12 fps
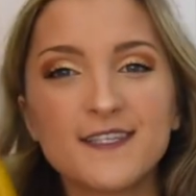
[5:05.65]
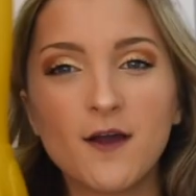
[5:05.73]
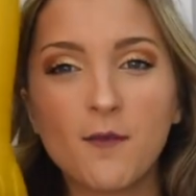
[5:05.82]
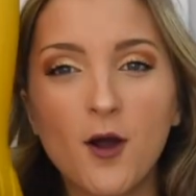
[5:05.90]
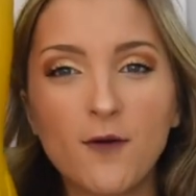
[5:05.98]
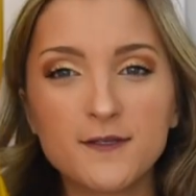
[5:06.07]
So
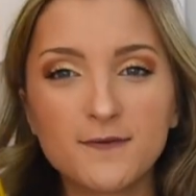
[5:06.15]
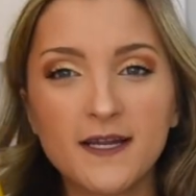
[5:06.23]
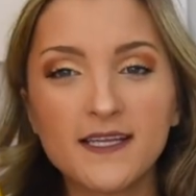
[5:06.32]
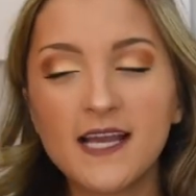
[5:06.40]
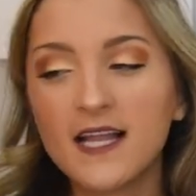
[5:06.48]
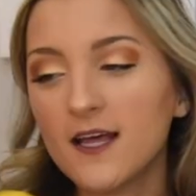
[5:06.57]
I'm always
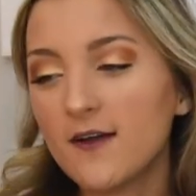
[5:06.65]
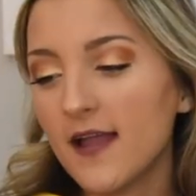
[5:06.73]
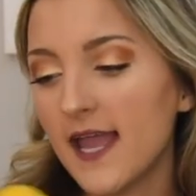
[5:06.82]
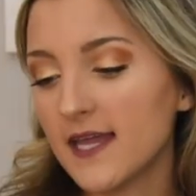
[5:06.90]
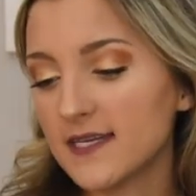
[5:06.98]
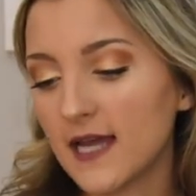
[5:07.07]
wearing yellow
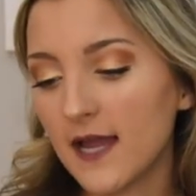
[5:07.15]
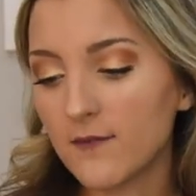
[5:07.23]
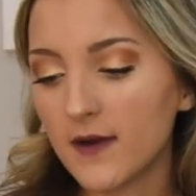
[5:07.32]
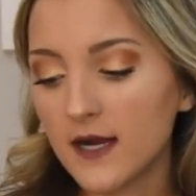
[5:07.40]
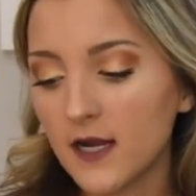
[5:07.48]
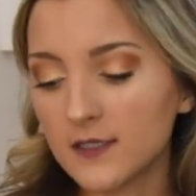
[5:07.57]
and I
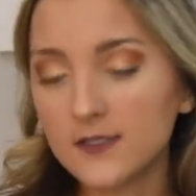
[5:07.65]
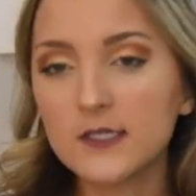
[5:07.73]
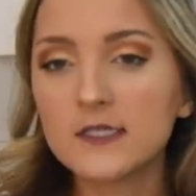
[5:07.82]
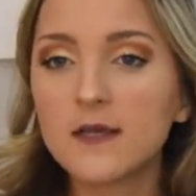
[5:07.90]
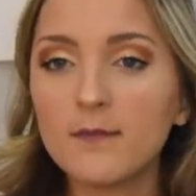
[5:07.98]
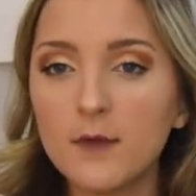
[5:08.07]
wear
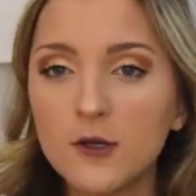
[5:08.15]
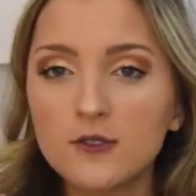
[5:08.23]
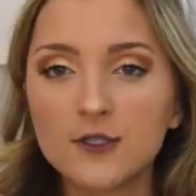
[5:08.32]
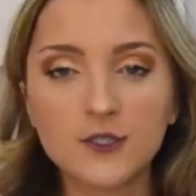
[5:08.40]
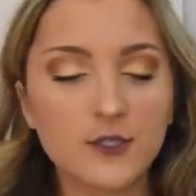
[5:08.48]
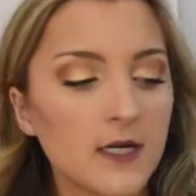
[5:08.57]
hunters
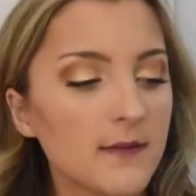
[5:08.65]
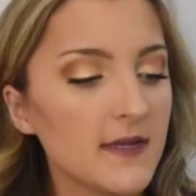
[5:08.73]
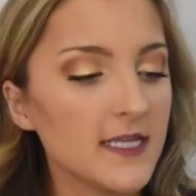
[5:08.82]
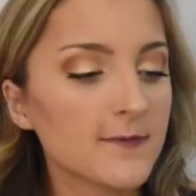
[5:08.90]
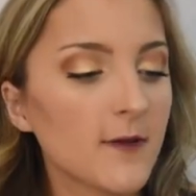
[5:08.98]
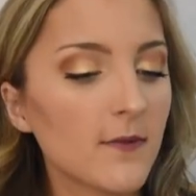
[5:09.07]
most during
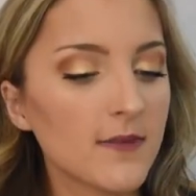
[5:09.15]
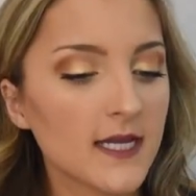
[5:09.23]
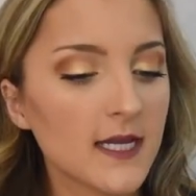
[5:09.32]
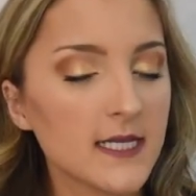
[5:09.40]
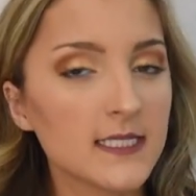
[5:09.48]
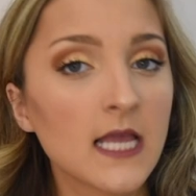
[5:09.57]
baseball
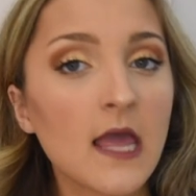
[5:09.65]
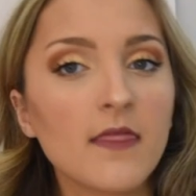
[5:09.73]
because